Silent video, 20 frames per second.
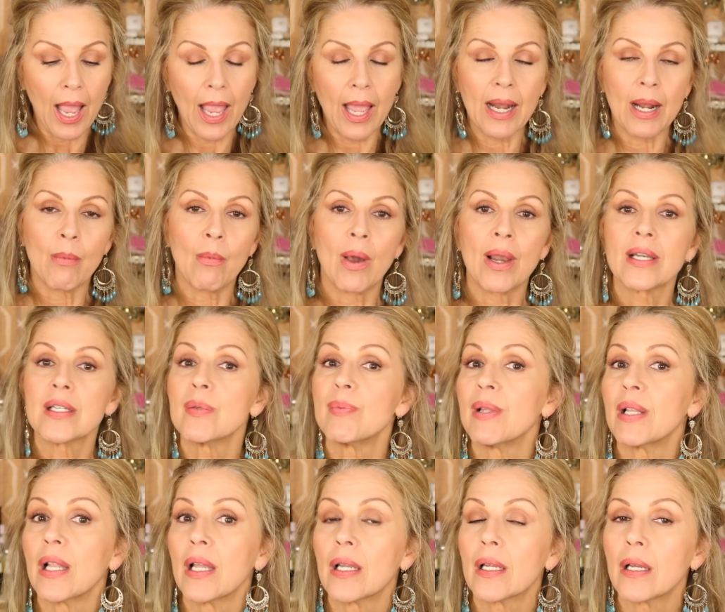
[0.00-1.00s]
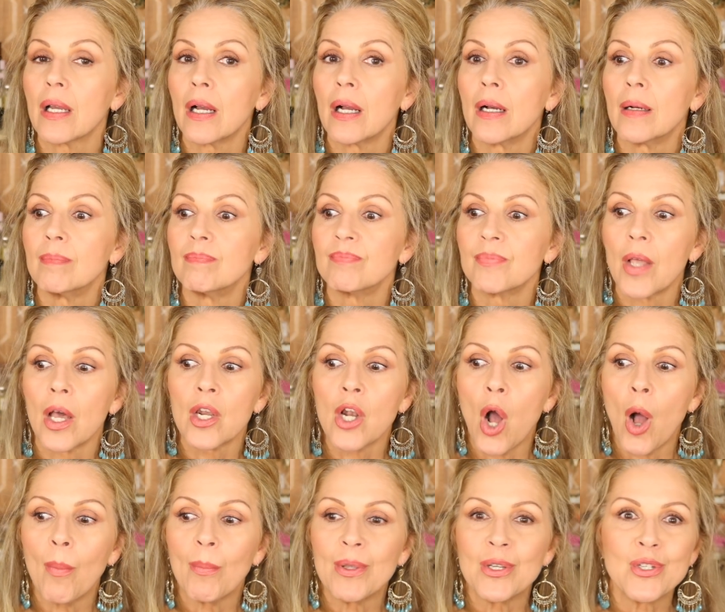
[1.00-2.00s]
and I want it to be like an
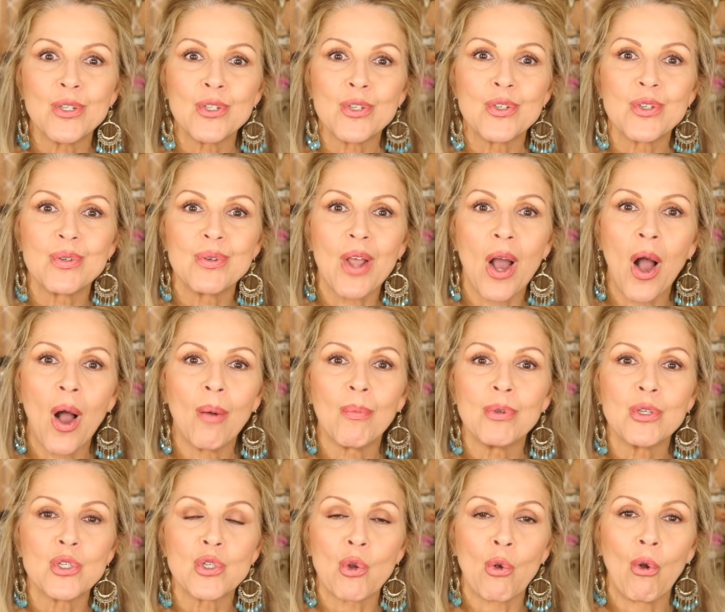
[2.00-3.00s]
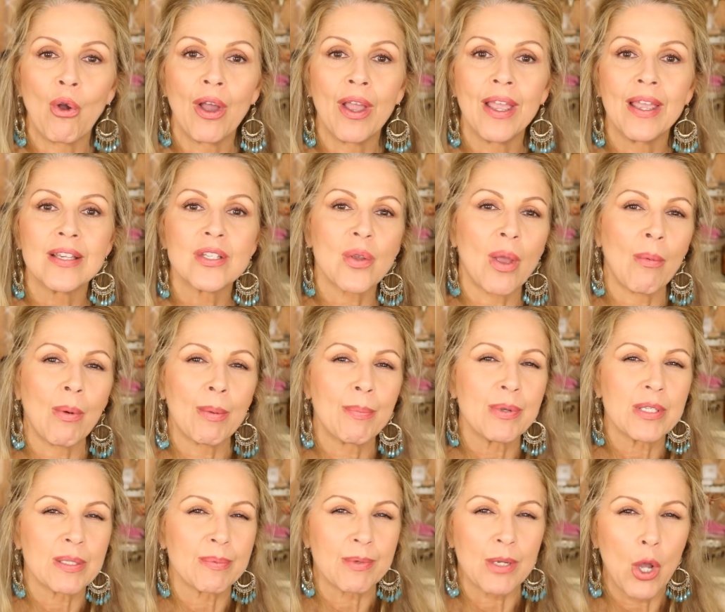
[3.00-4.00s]
almond joy, so I want
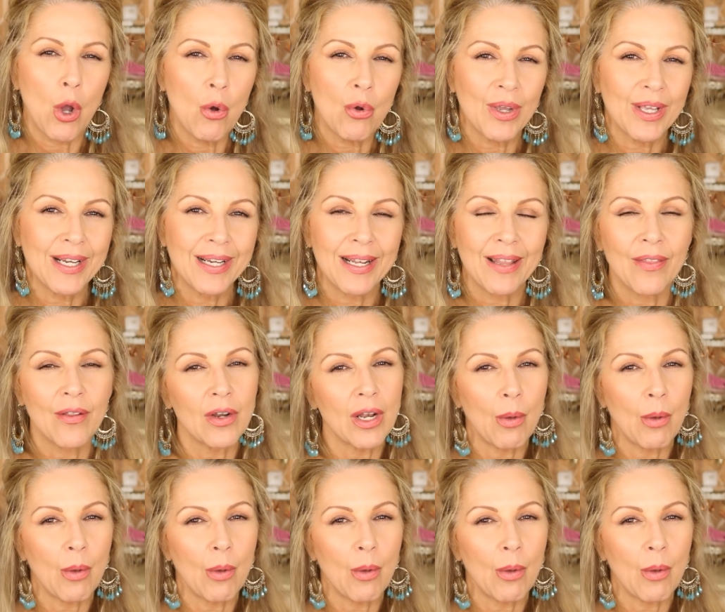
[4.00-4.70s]
to put some coconut in there,